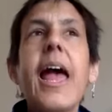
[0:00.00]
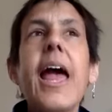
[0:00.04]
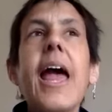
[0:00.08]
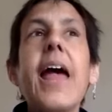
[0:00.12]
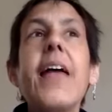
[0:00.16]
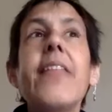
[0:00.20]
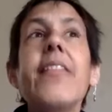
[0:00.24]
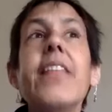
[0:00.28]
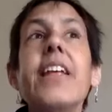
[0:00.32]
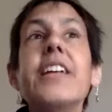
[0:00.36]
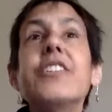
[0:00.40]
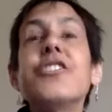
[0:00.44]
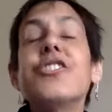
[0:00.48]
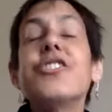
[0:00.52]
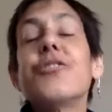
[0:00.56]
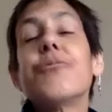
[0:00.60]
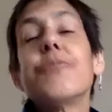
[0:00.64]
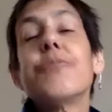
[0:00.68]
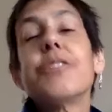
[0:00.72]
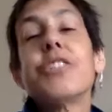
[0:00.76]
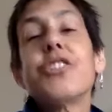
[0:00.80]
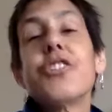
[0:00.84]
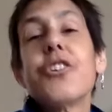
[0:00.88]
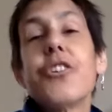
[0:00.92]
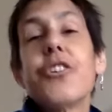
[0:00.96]
and then to
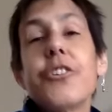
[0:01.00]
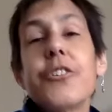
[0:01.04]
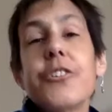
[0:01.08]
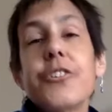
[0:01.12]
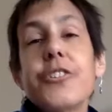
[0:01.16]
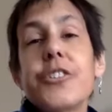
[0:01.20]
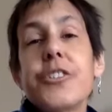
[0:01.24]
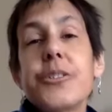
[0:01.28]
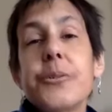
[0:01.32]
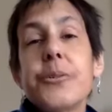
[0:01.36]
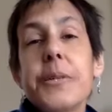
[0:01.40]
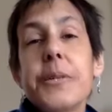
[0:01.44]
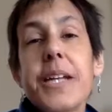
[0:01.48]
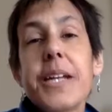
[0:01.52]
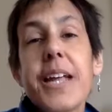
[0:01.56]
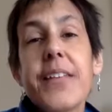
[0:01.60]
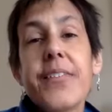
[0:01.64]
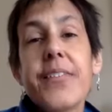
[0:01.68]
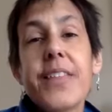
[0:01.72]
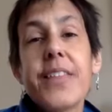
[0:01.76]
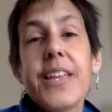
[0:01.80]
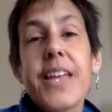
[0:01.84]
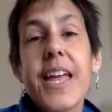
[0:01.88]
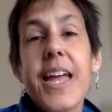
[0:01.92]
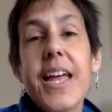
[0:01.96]
return to it
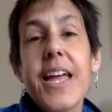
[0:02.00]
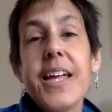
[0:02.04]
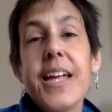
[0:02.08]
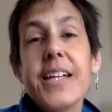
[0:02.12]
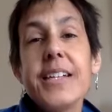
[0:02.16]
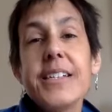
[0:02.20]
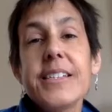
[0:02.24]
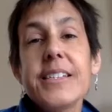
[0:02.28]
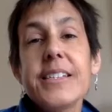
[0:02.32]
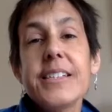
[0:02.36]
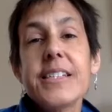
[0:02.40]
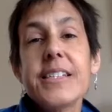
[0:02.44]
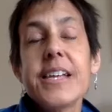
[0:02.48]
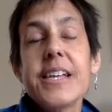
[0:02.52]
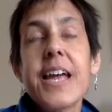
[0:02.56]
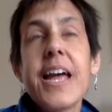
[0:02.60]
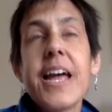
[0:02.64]
at the end,